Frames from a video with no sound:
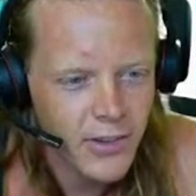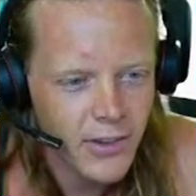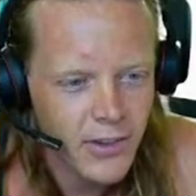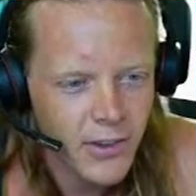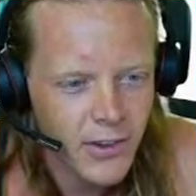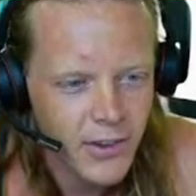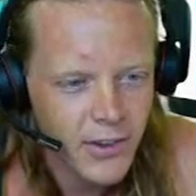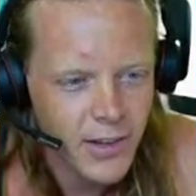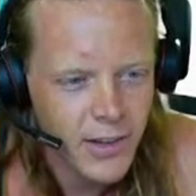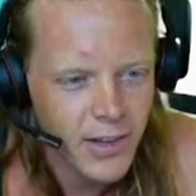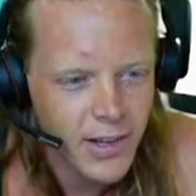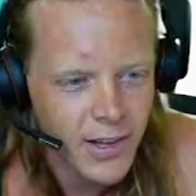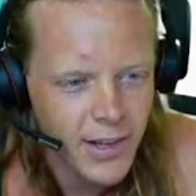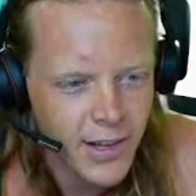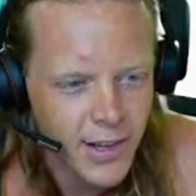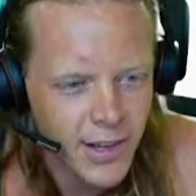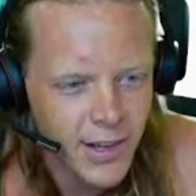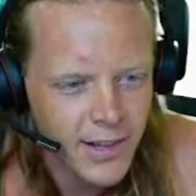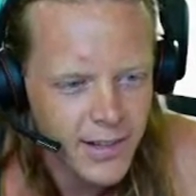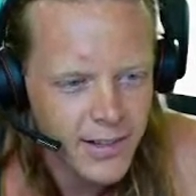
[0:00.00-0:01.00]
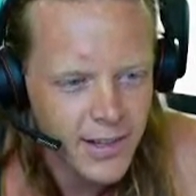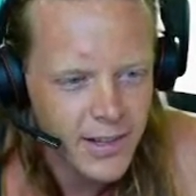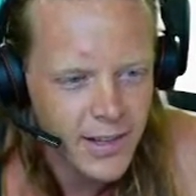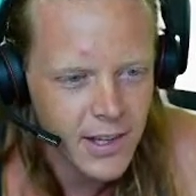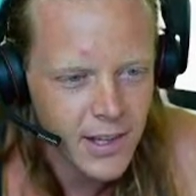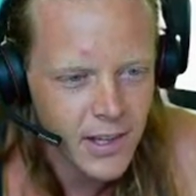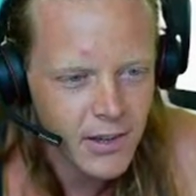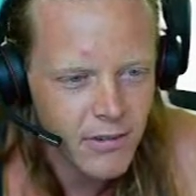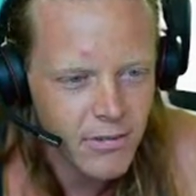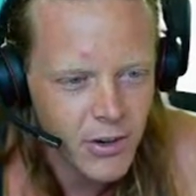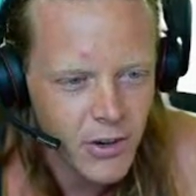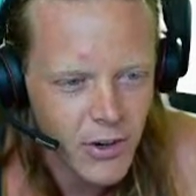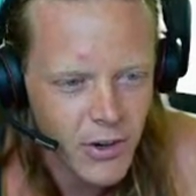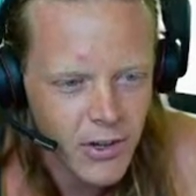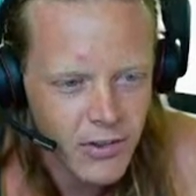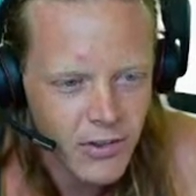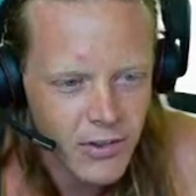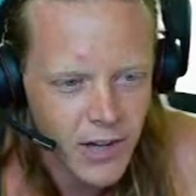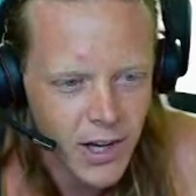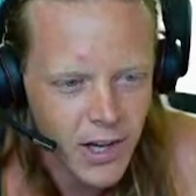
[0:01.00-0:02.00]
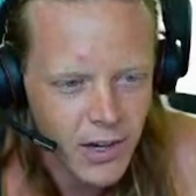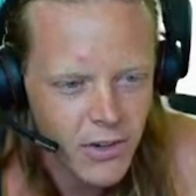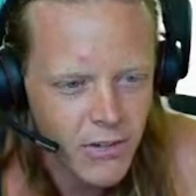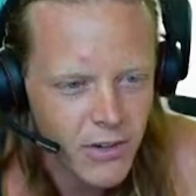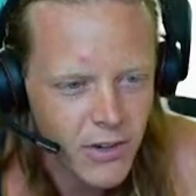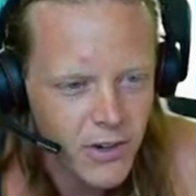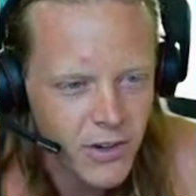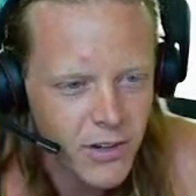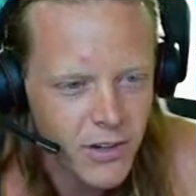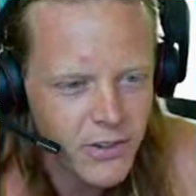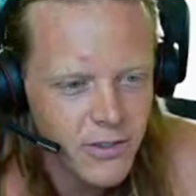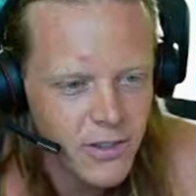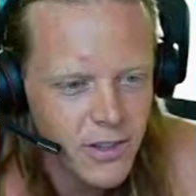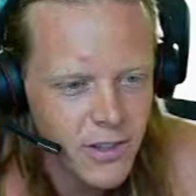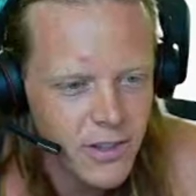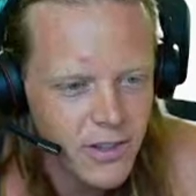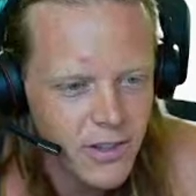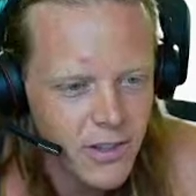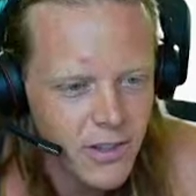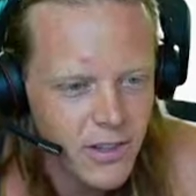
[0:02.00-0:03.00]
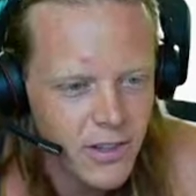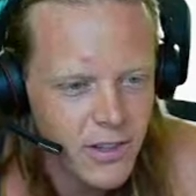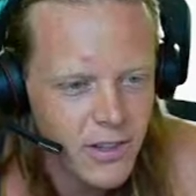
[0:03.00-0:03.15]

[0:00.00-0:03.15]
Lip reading: So you can kind of see the in focus and out of focus regions.